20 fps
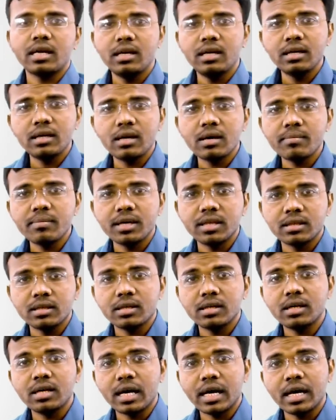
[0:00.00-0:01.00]
income
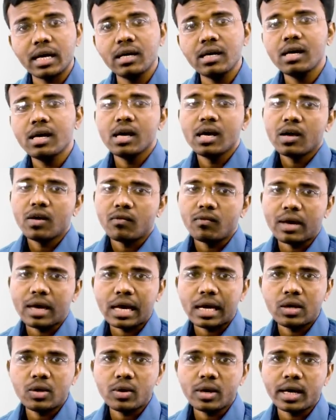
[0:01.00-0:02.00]
method and
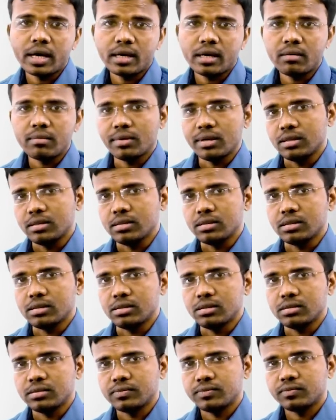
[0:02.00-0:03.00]
value added
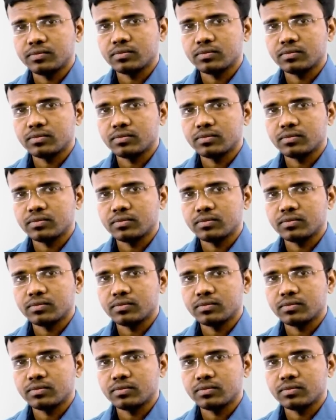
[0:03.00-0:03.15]
method